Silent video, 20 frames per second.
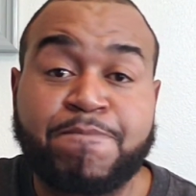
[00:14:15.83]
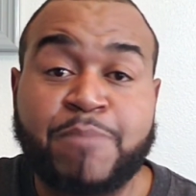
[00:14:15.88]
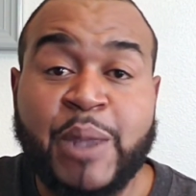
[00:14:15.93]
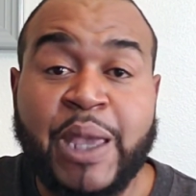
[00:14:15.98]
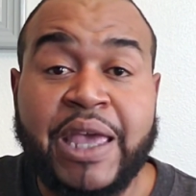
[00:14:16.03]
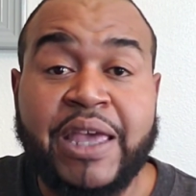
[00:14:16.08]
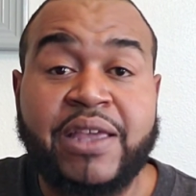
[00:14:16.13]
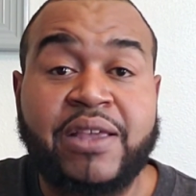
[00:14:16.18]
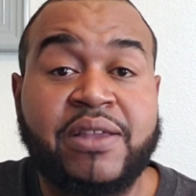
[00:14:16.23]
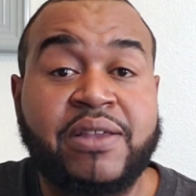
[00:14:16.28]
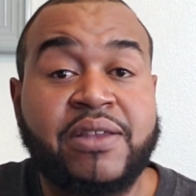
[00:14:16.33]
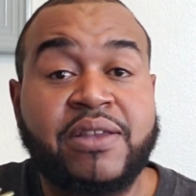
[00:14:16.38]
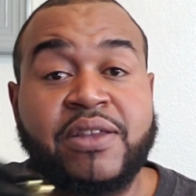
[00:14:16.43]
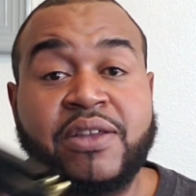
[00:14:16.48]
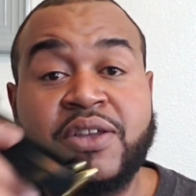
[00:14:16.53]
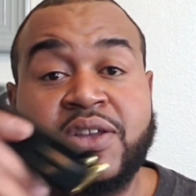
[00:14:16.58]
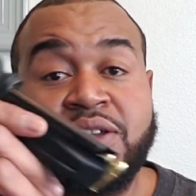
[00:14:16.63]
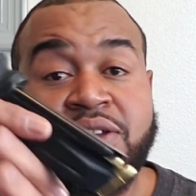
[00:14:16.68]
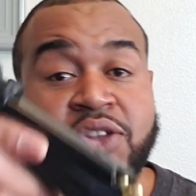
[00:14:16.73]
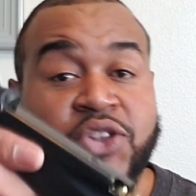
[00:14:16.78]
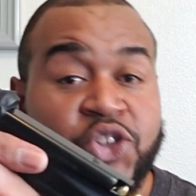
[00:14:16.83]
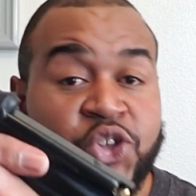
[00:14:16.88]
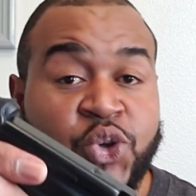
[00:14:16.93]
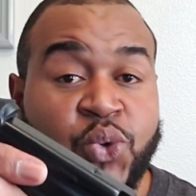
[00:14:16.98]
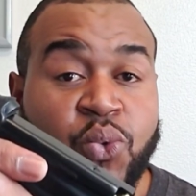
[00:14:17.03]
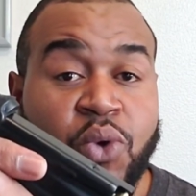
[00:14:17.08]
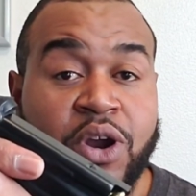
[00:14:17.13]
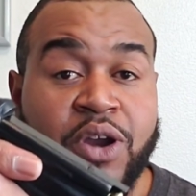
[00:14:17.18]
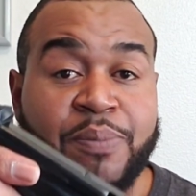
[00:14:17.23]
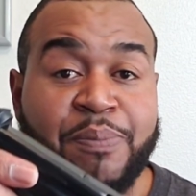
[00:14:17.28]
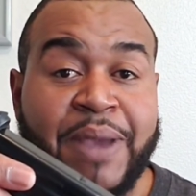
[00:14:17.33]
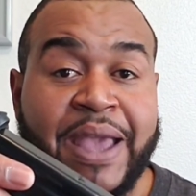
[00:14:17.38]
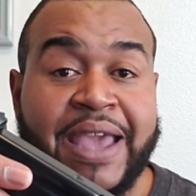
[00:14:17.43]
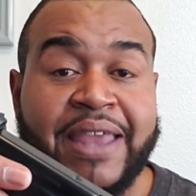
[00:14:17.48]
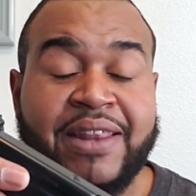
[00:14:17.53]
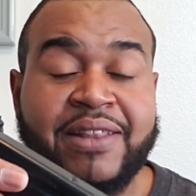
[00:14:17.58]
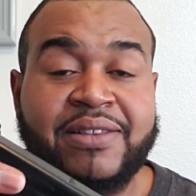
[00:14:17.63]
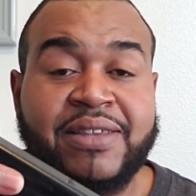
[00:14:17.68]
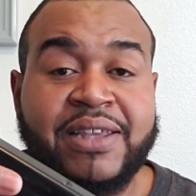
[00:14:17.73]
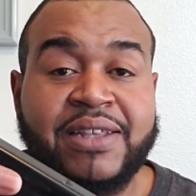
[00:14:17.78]
hey, you weren't
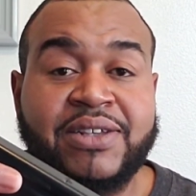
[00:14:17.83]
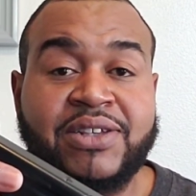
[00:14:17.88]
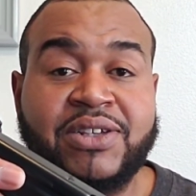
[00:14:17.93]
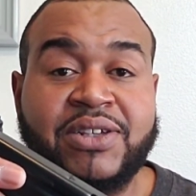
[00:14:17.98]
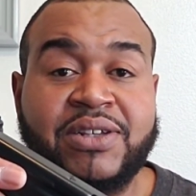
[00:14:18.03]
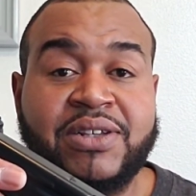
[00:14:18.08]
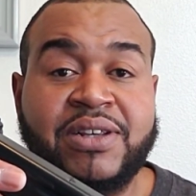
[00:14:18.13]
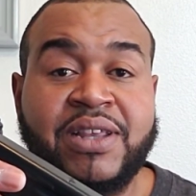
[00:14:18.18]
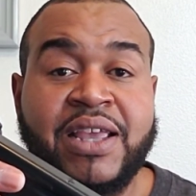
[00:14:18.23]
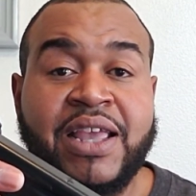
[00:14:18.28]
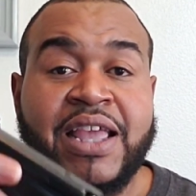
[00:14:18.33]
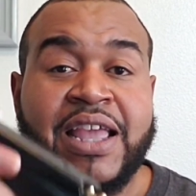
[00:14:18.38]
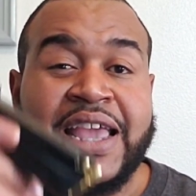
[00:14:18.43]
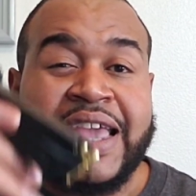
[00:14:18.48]
paying attention,